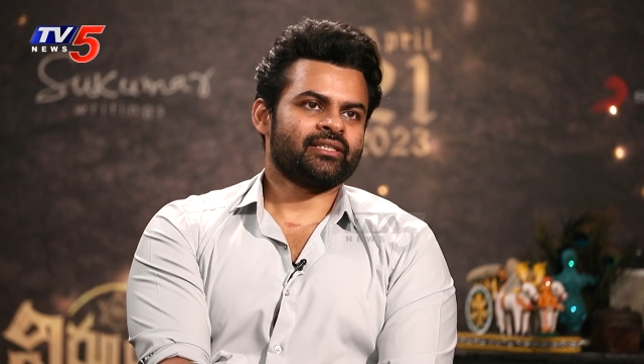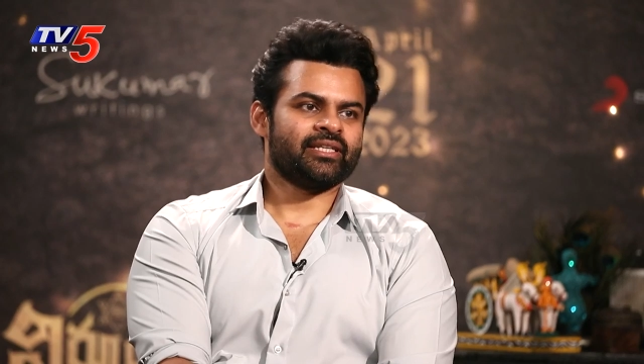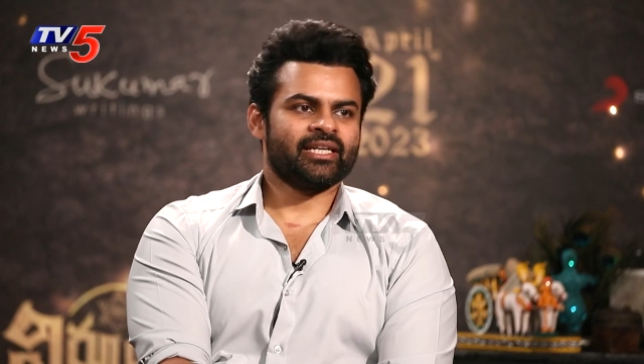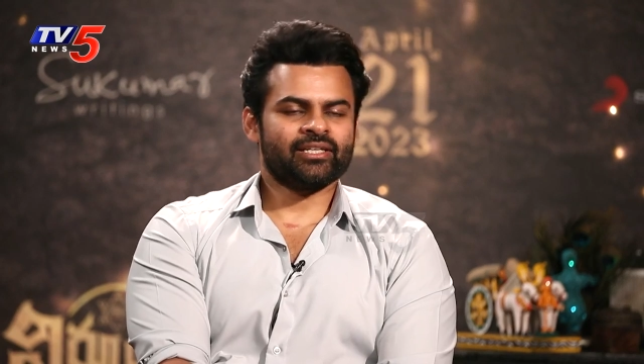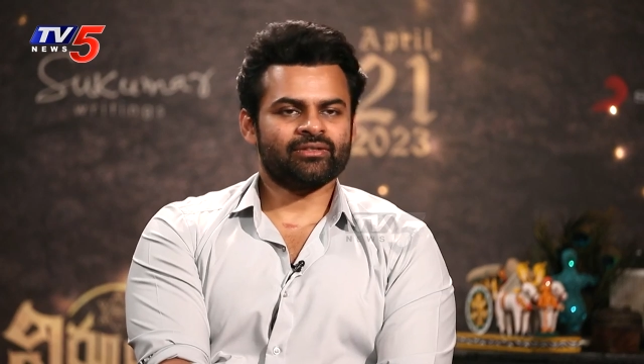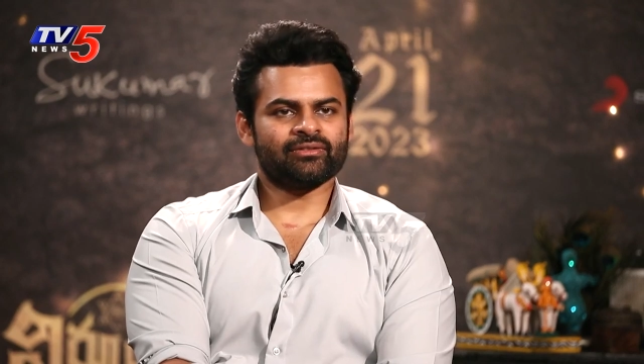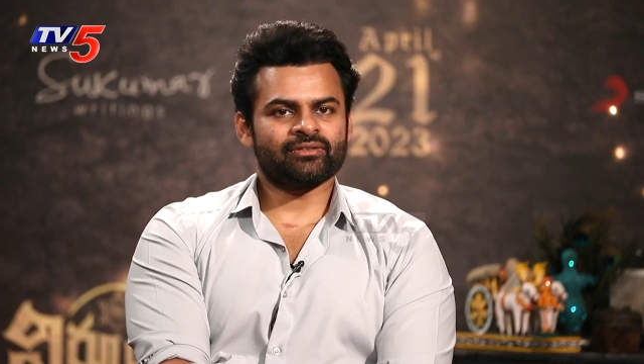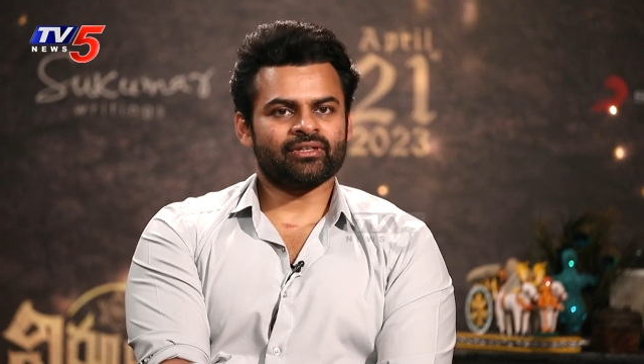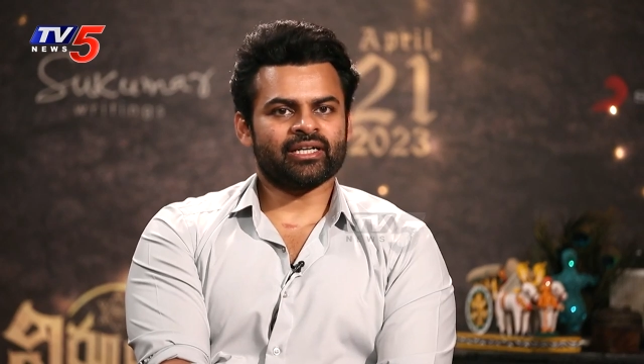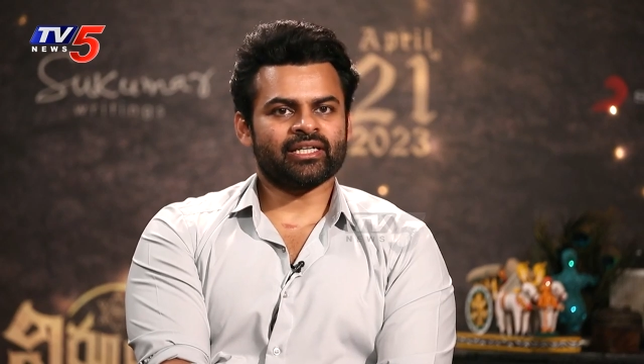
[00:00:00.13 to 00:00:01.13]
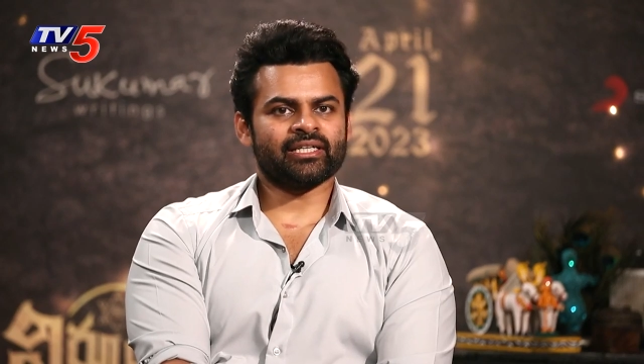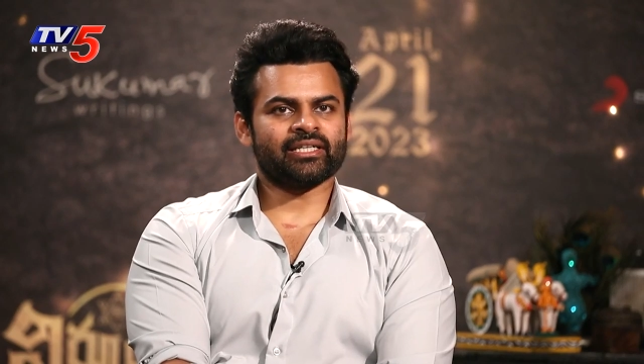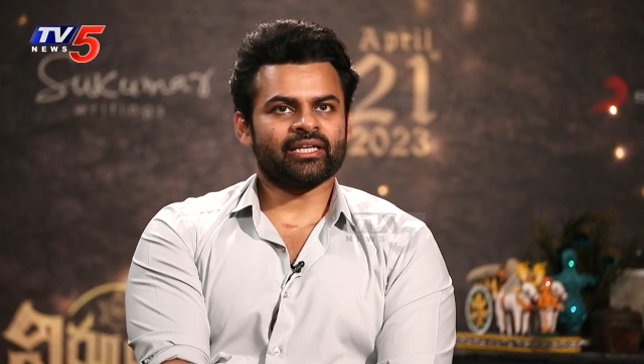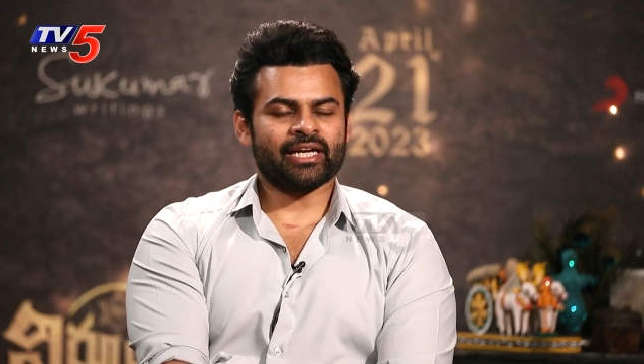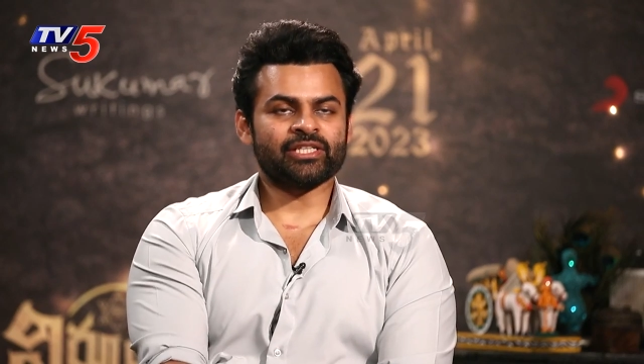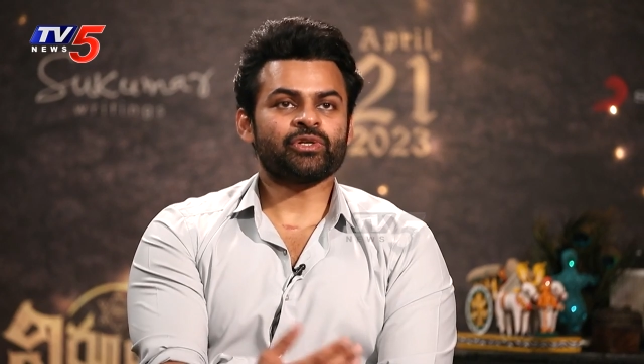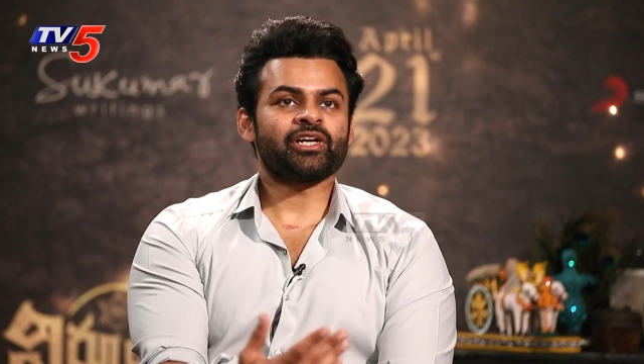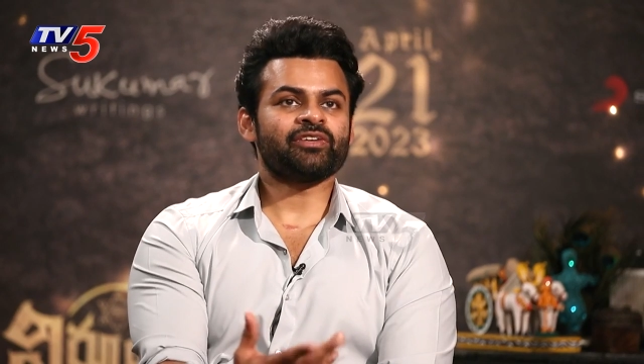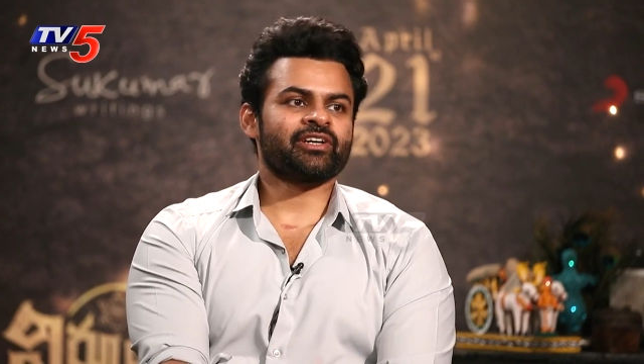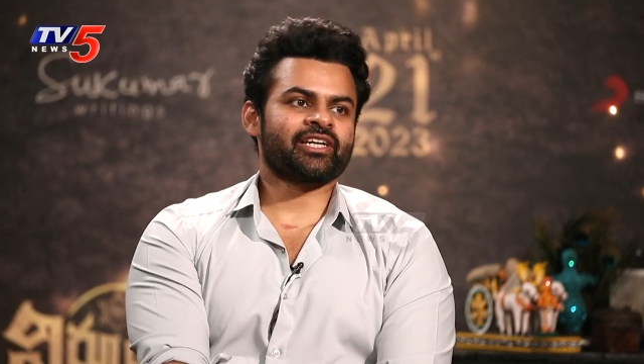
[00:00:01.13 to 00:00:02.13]
Nenu, I
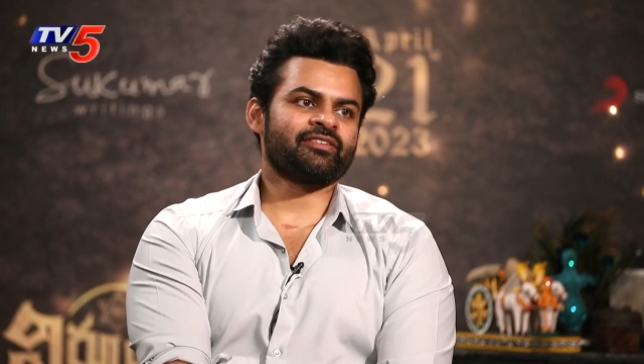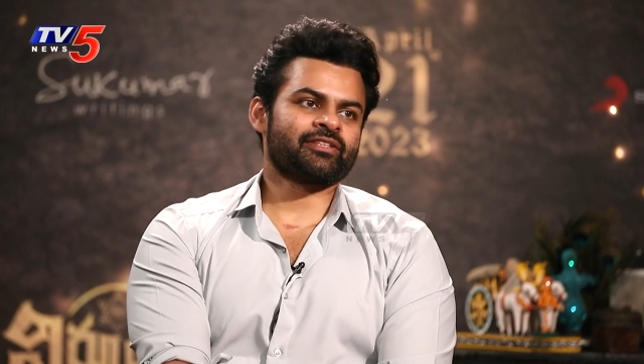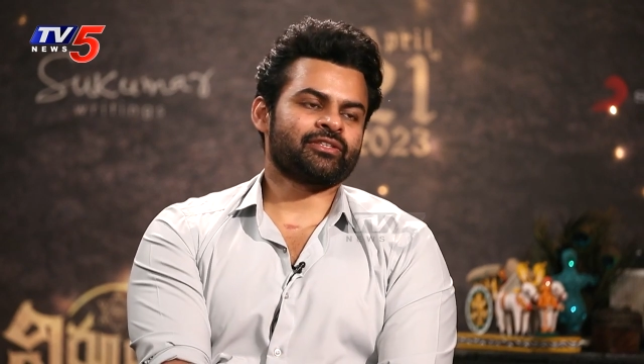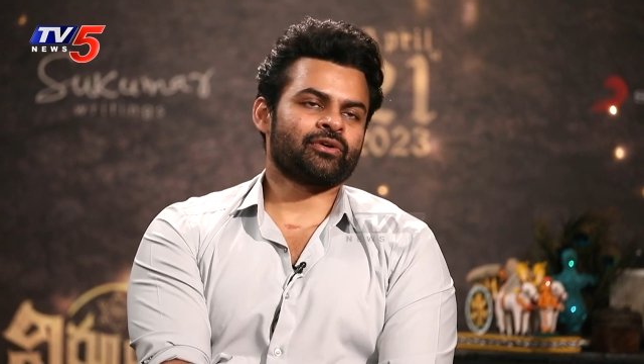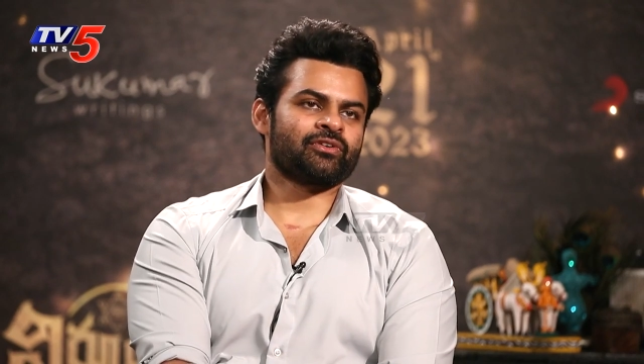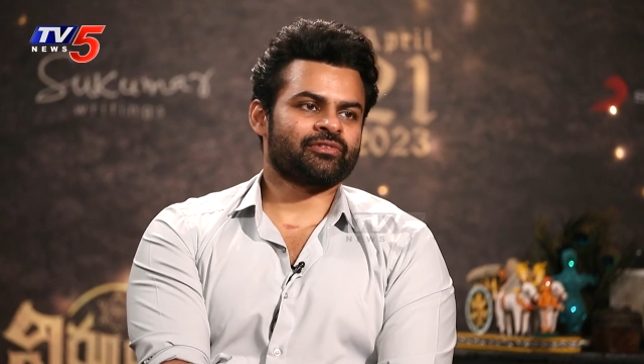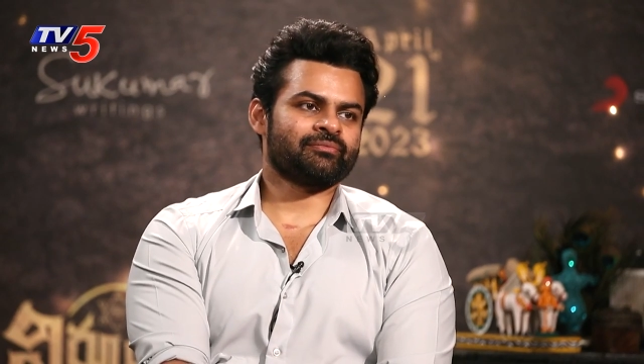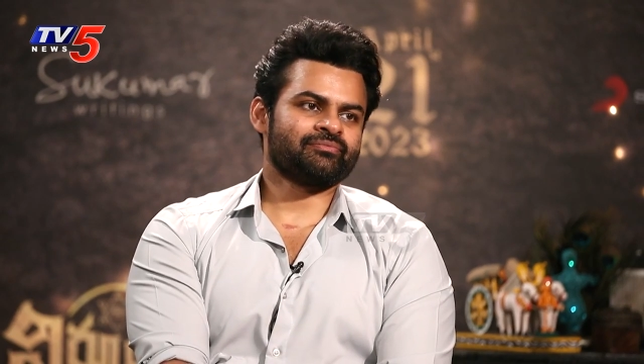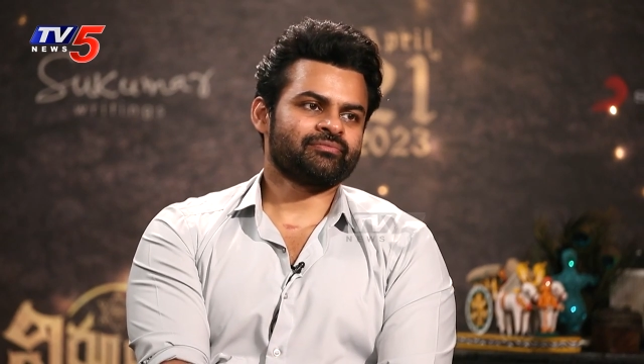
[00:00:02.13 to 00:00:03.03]
enjoyed working with all of them.